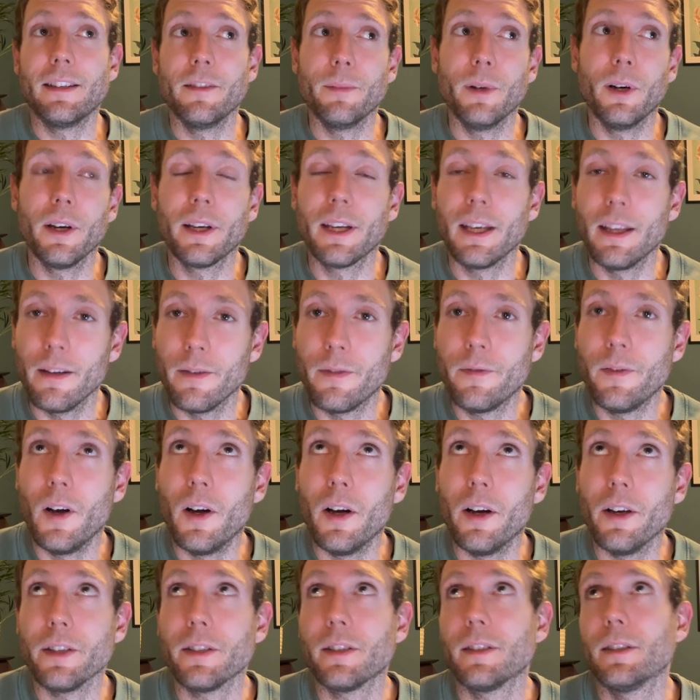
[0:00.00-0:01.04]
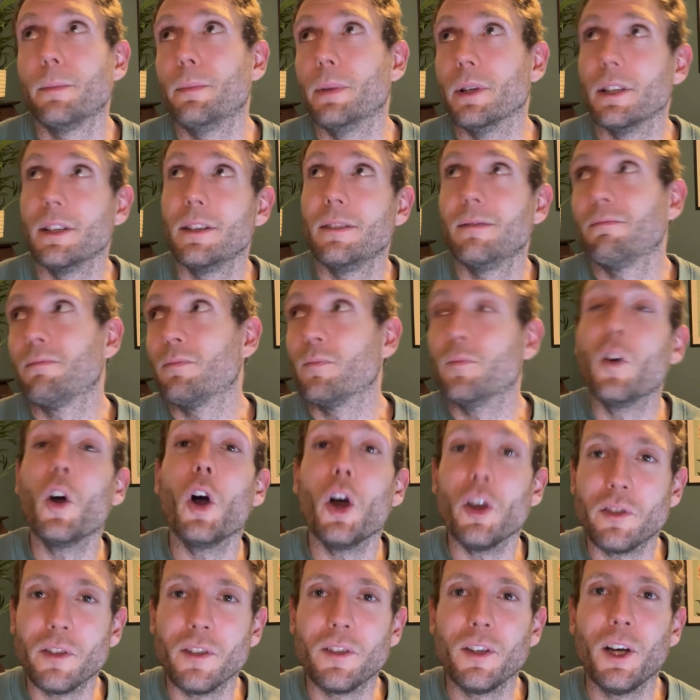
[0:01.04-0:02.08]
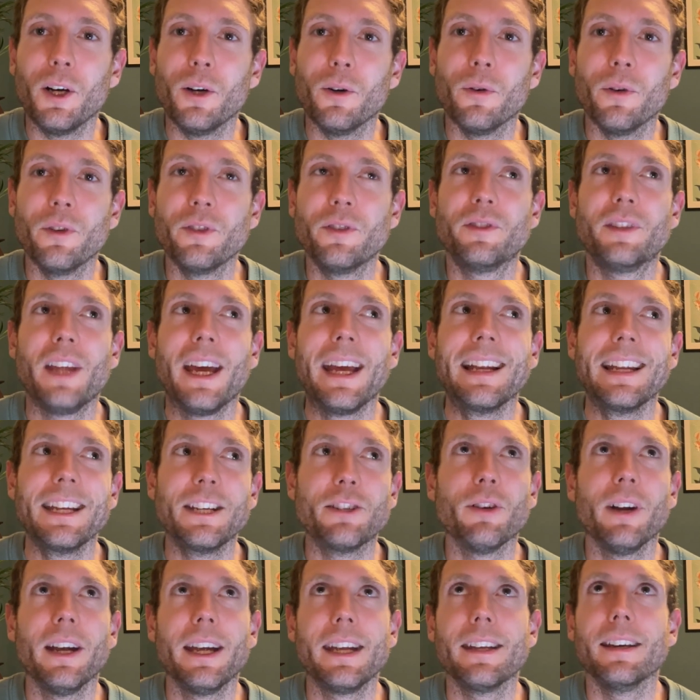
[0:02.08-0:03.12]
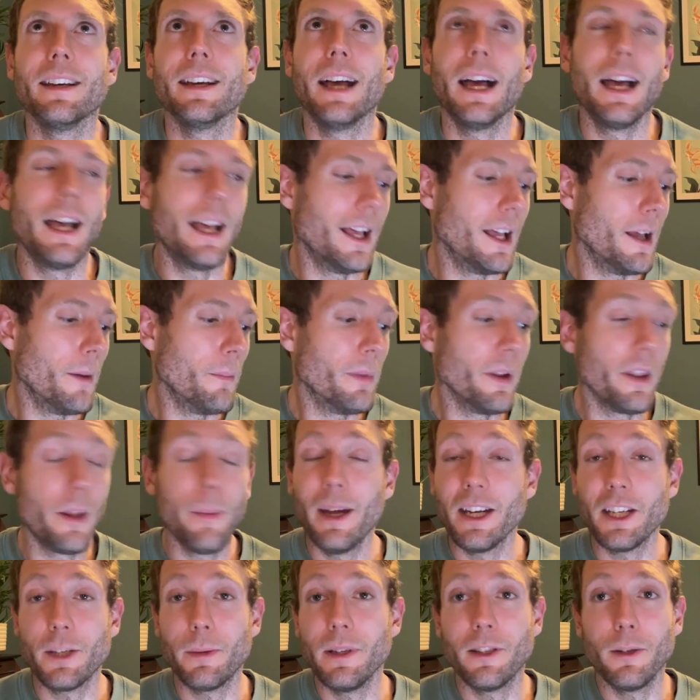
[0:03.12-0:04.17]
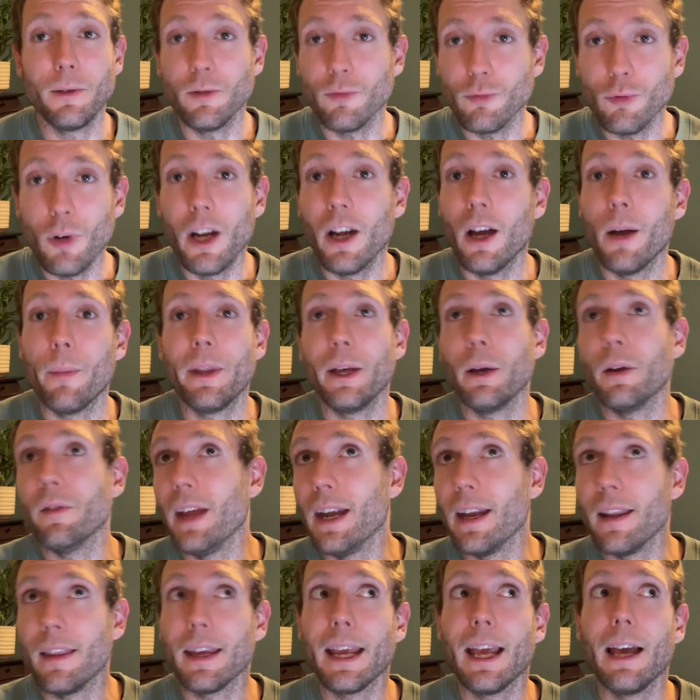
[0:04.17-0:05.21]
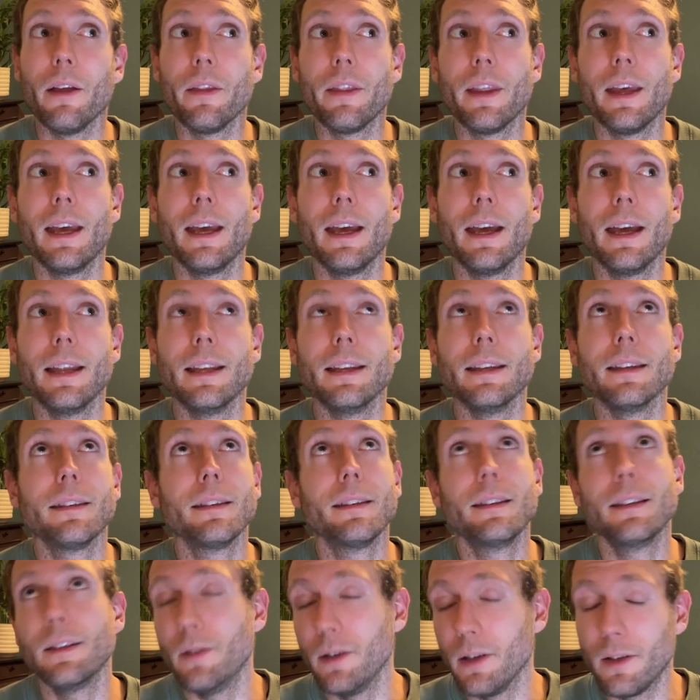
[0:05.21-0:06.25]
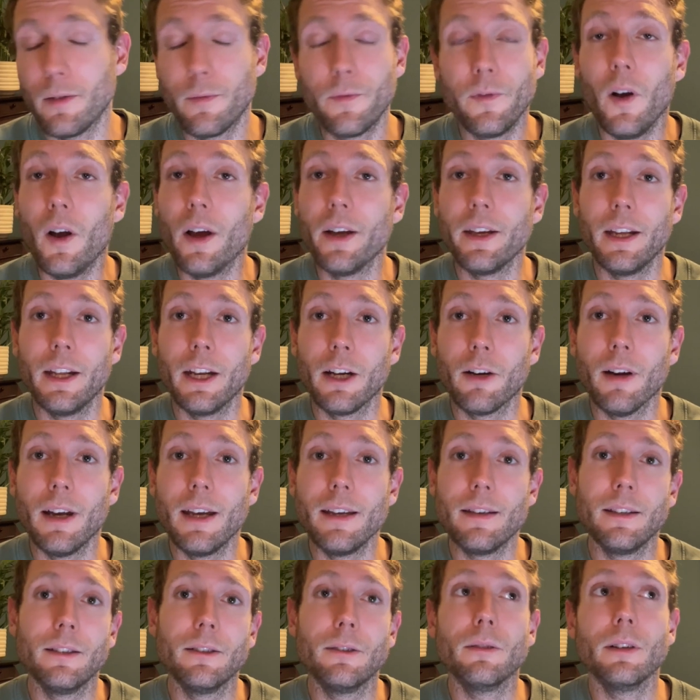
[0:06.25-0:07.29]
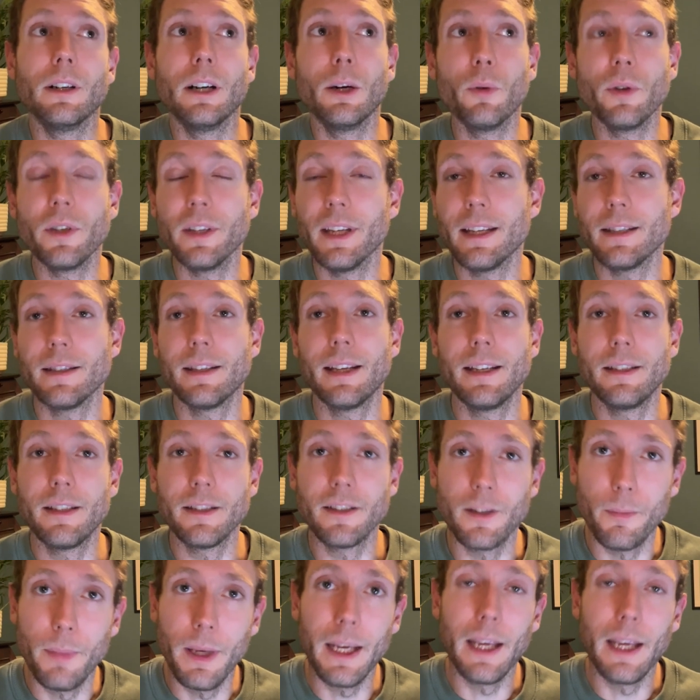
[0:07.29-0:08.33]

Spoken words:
market, the fast, but versatile daily trainer, but the Magic Speed 2 is right up there with anything out there, and if you find it in a great deal, I wouldn't hesitate just to pick